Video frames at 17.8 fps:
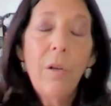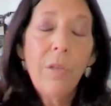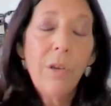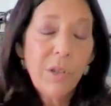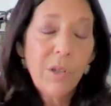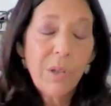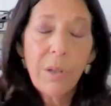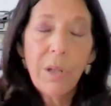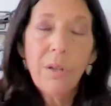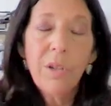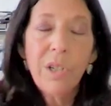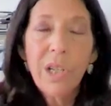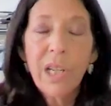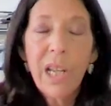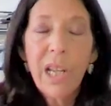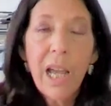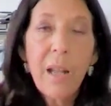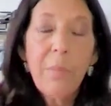There's
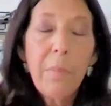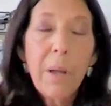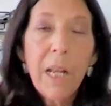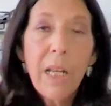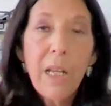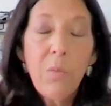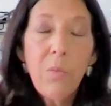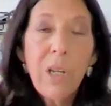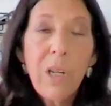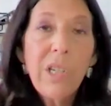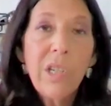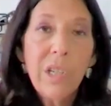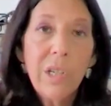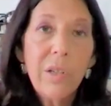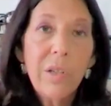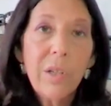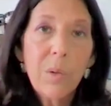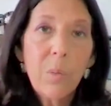again many
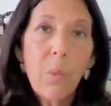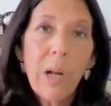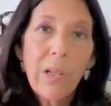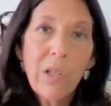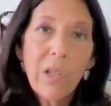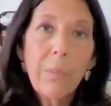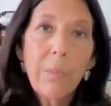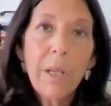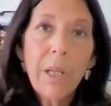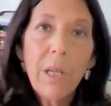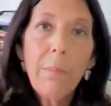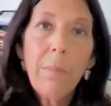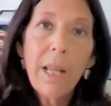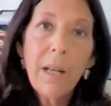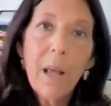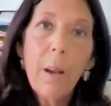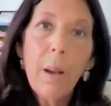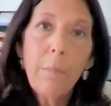reasons why somebody
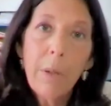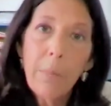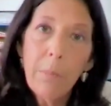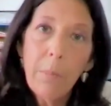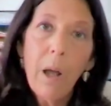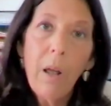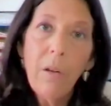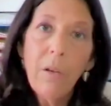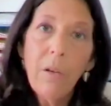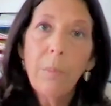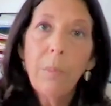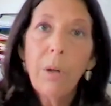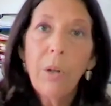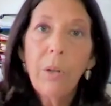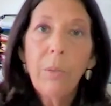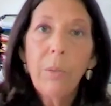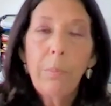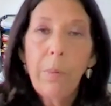may not be
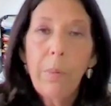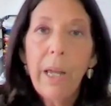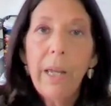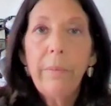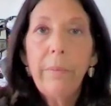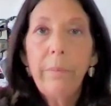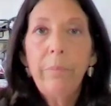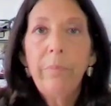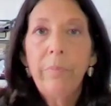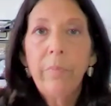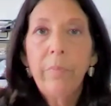bondable, but